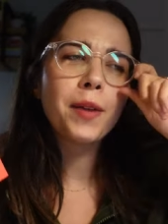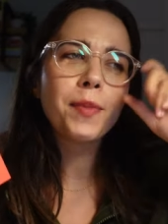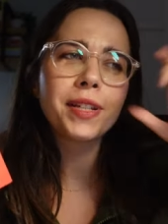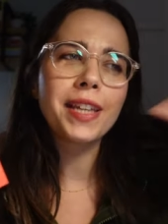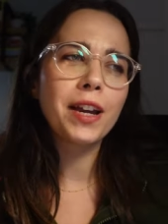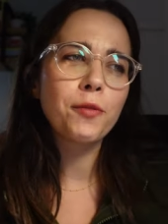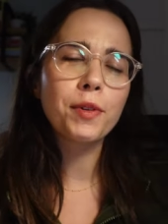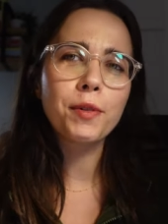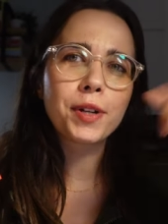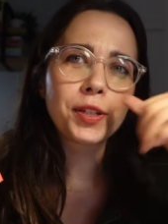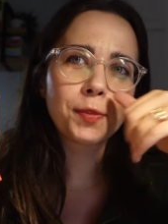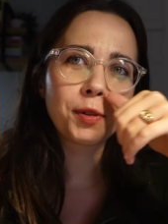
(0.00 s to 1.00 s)
But yeah, we
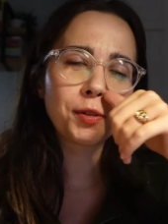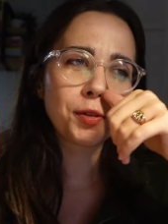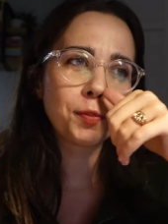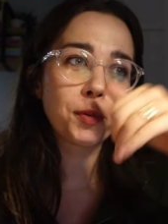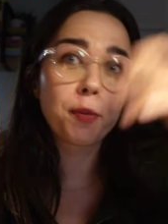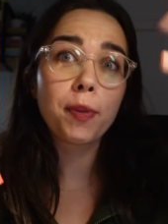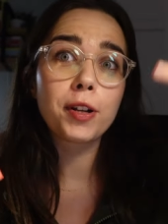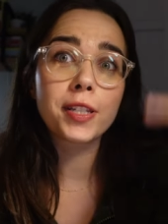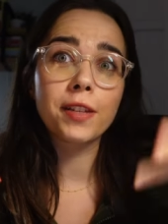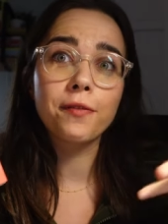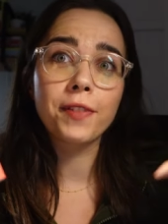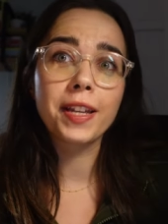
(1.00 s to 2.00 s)
were supposed to prepare
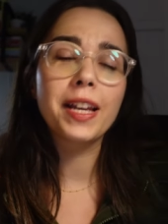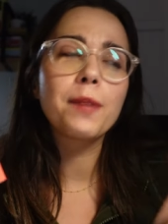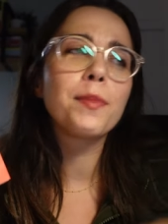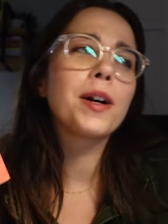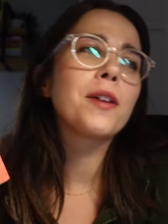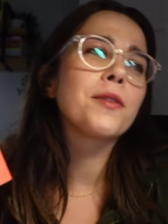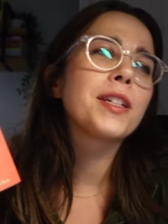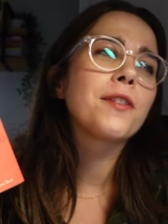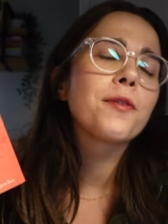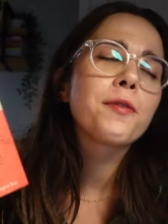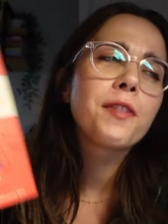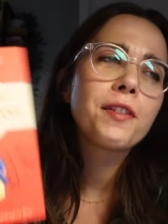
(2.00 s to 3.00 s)
something about
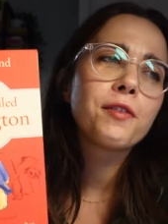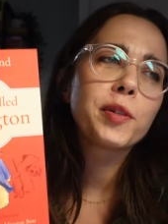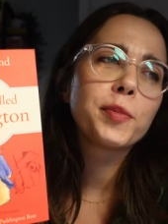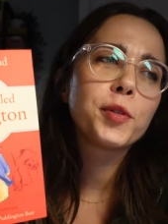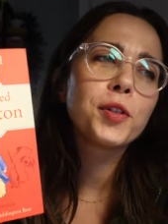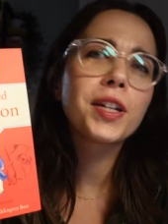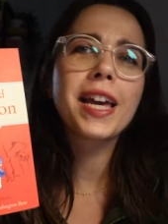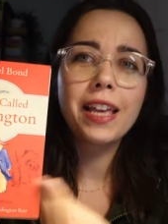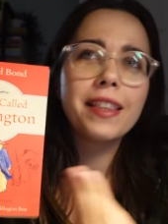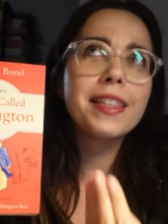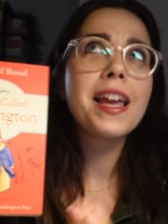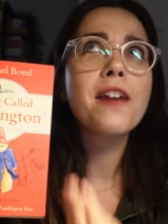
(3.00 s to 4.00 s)
our favorite book.
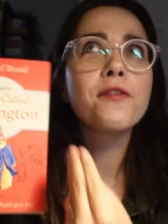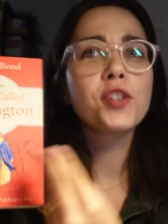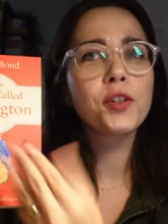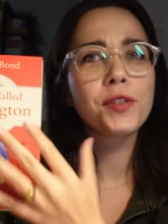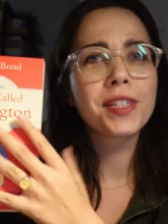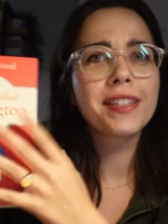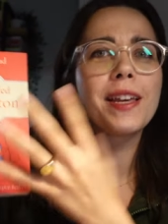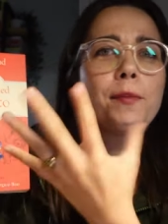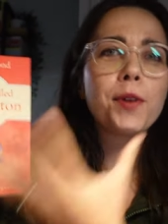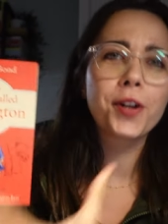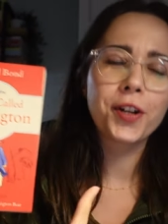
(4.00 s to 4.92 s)
And I've chosen A Bear